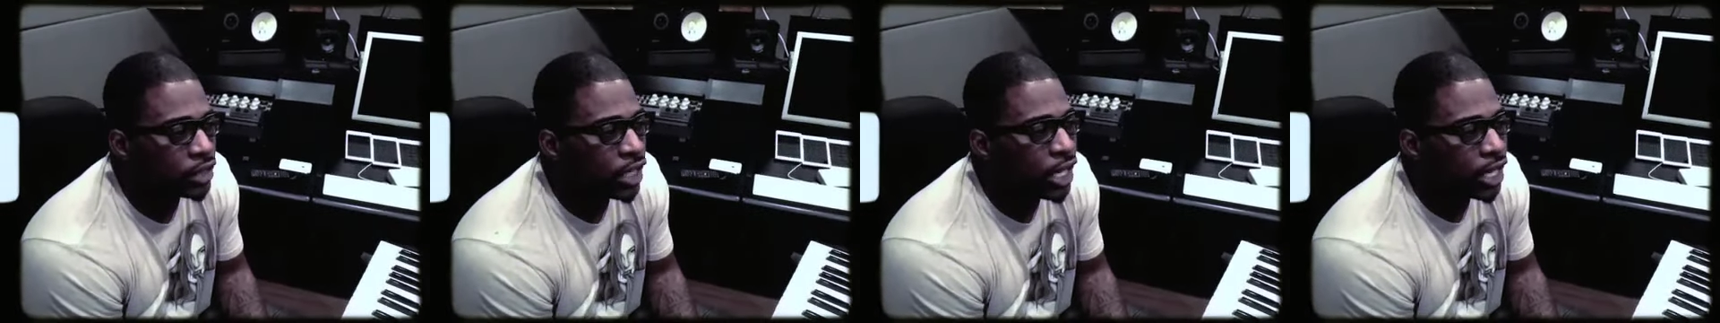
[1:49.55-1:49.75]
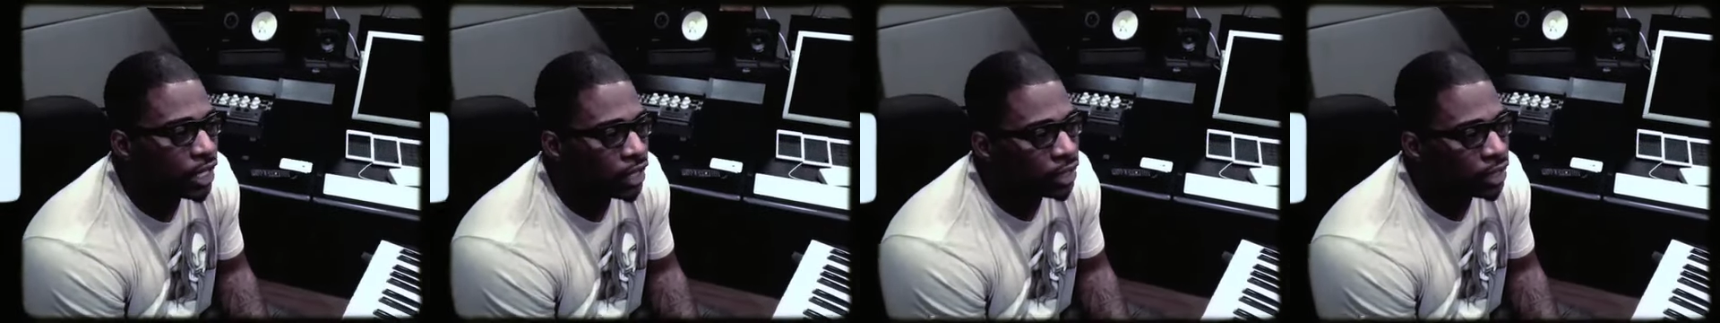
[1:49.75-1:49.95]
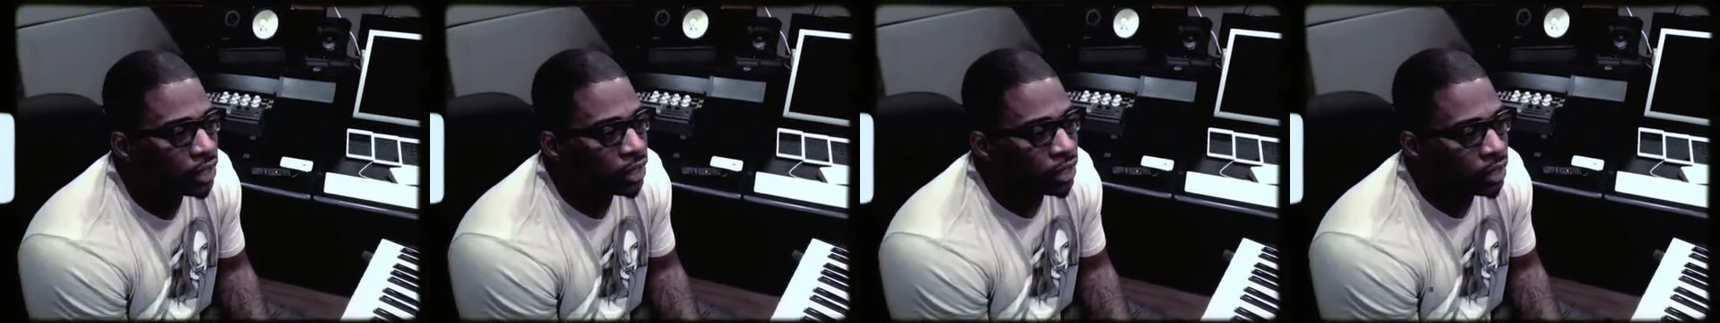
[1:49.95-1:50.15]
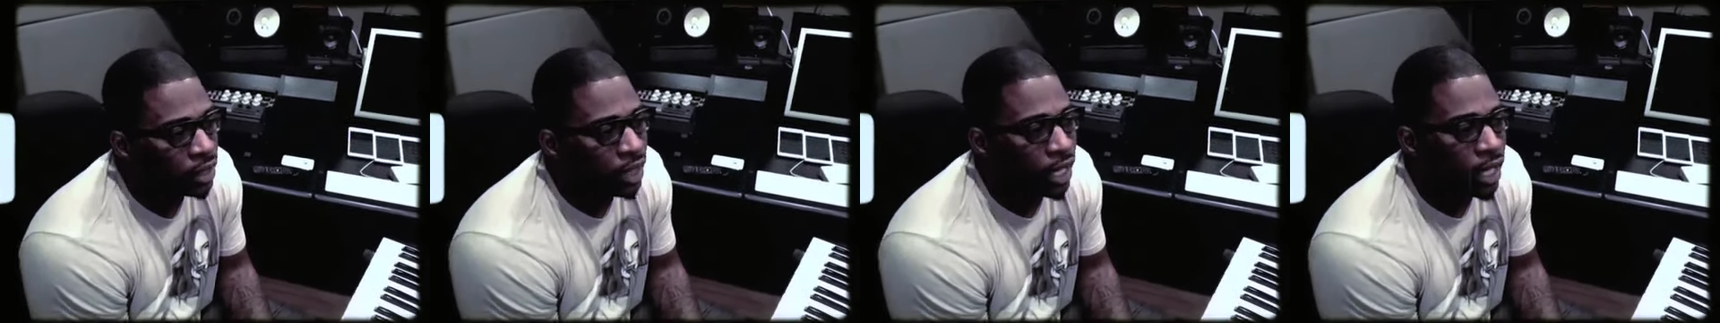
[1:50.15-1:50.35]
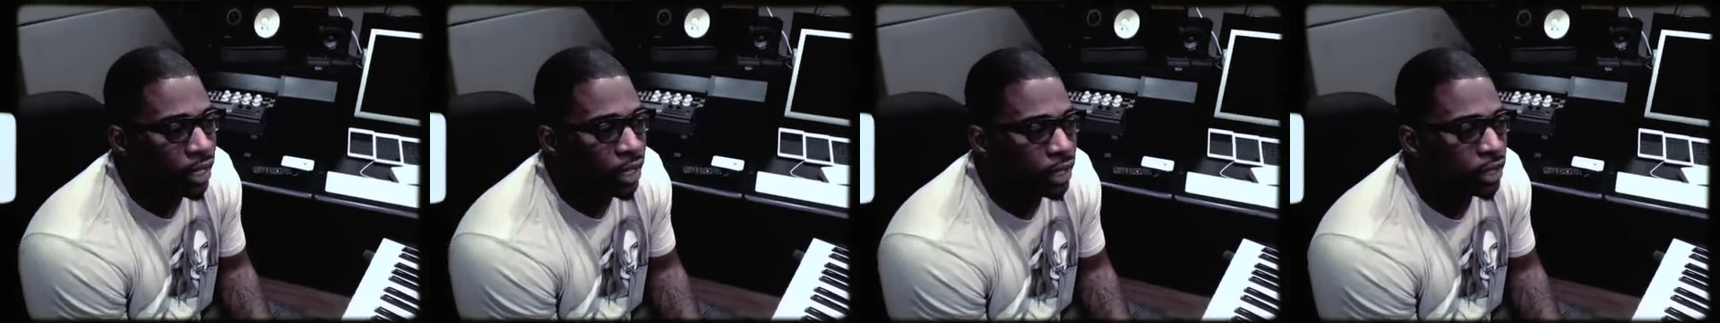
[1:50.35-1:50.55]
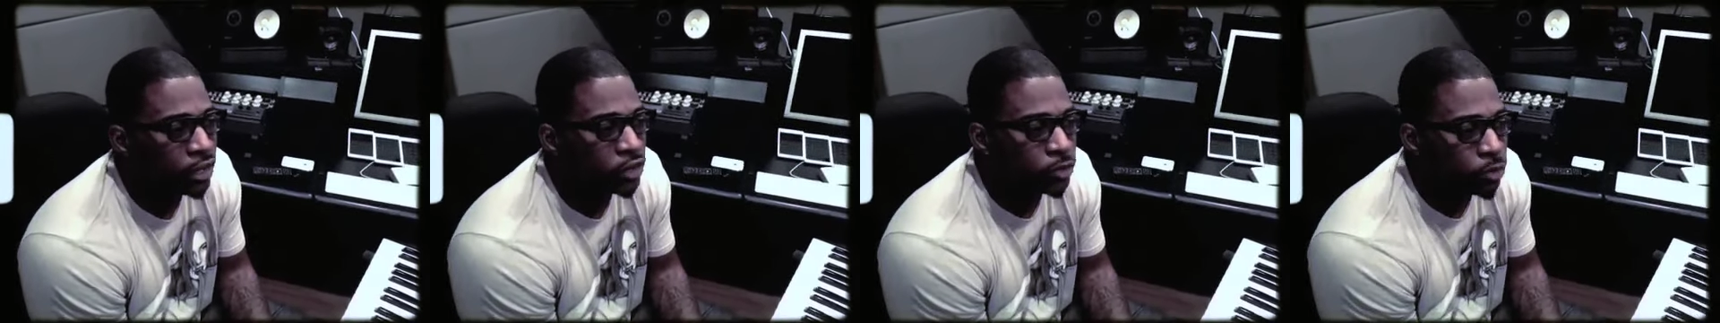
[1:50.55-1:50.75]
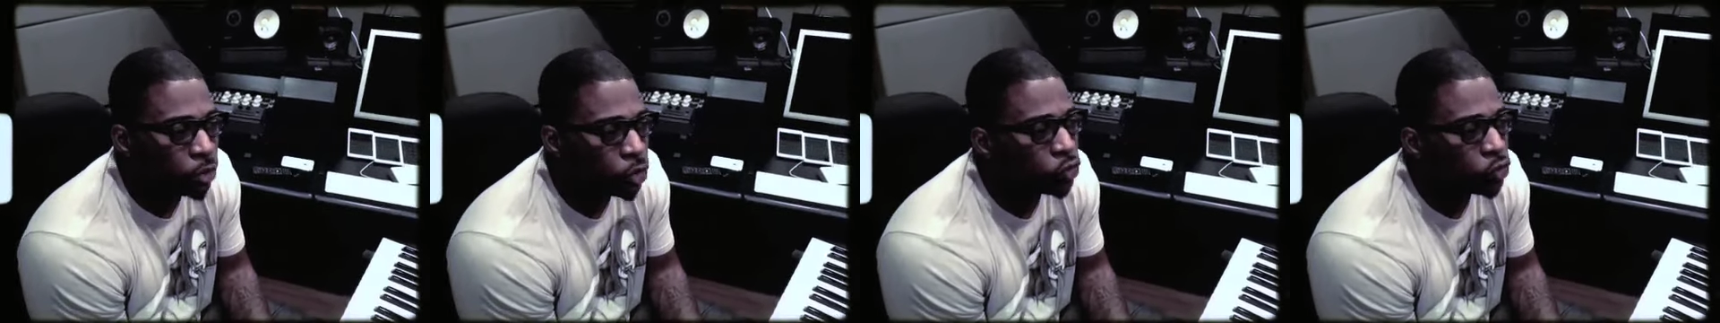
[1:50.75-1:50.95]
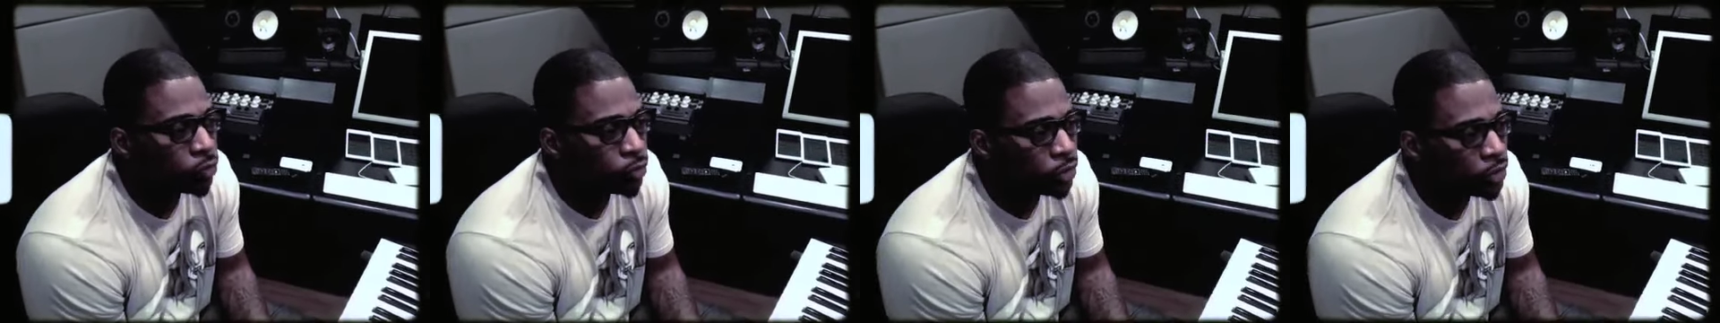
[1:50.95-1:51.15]
Like his
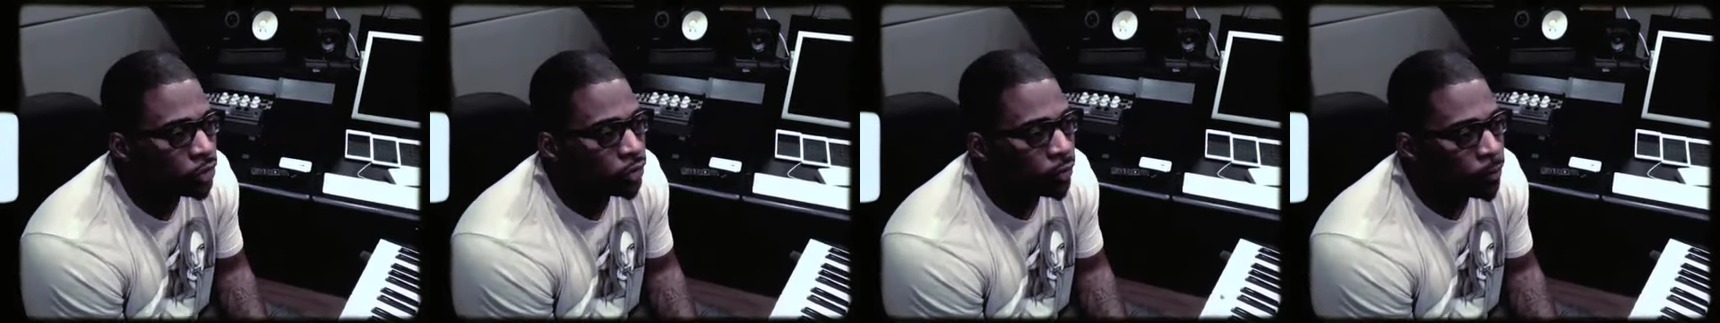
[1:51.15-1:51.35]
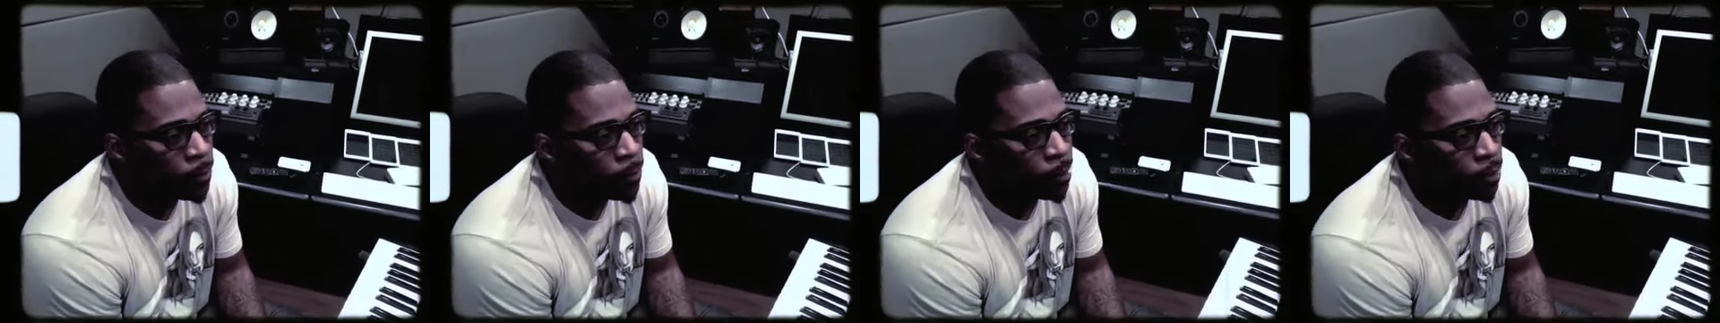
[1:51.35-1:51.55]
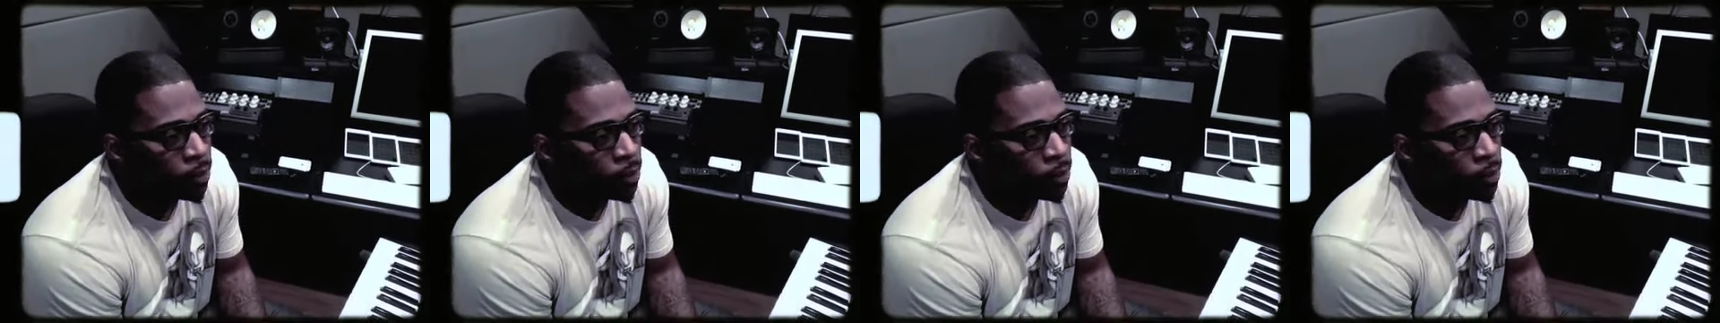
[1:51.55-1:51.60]
movement